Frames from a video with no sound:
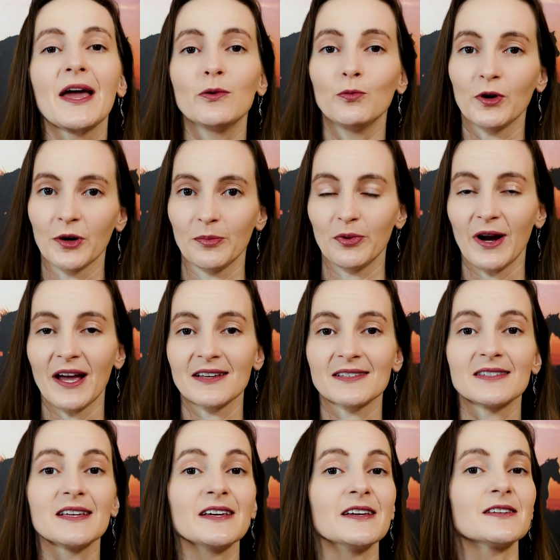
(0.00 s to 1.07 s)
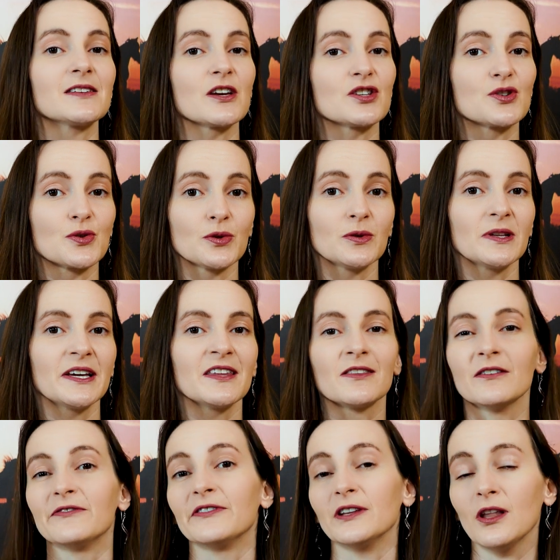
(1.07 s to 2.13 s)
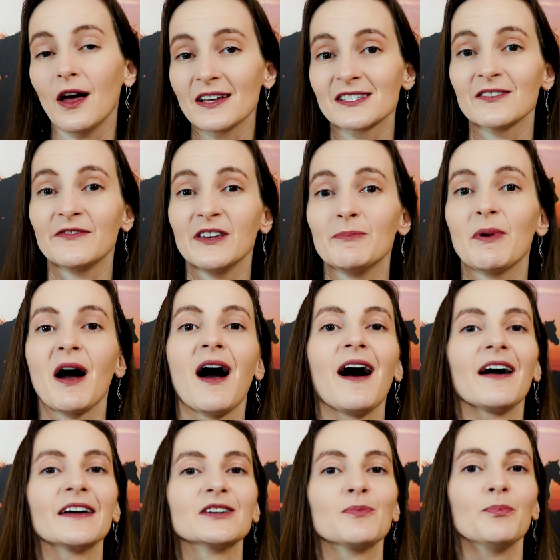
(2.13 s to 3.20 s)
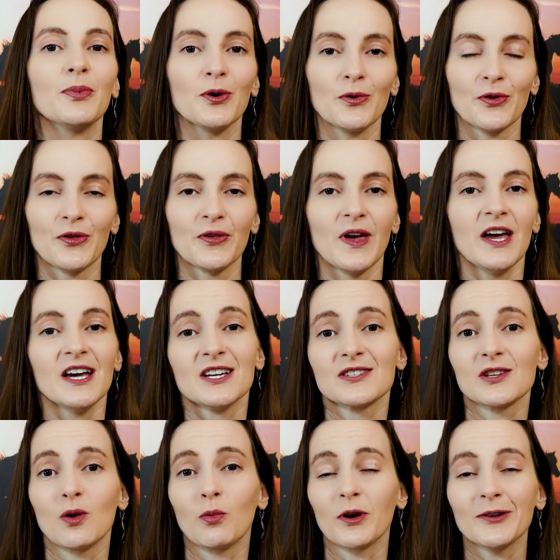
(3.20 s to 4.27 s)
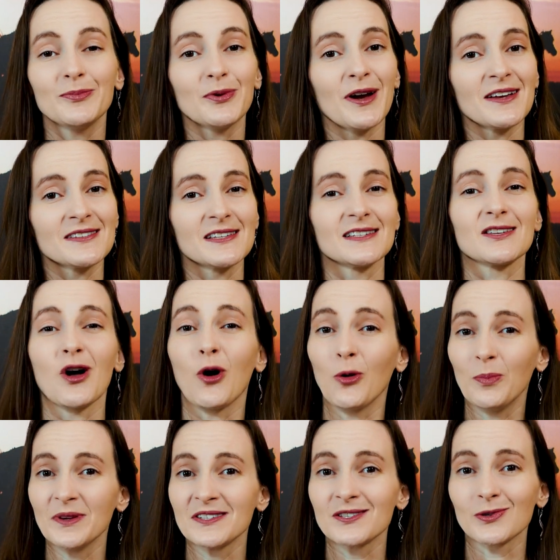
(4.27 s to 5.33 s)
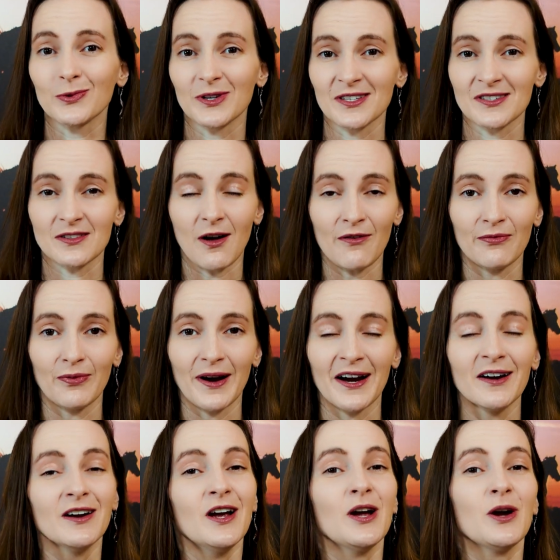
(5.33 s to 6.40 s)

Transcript: and WordPress is truly the philosophy behind both. So WordPress is open source software,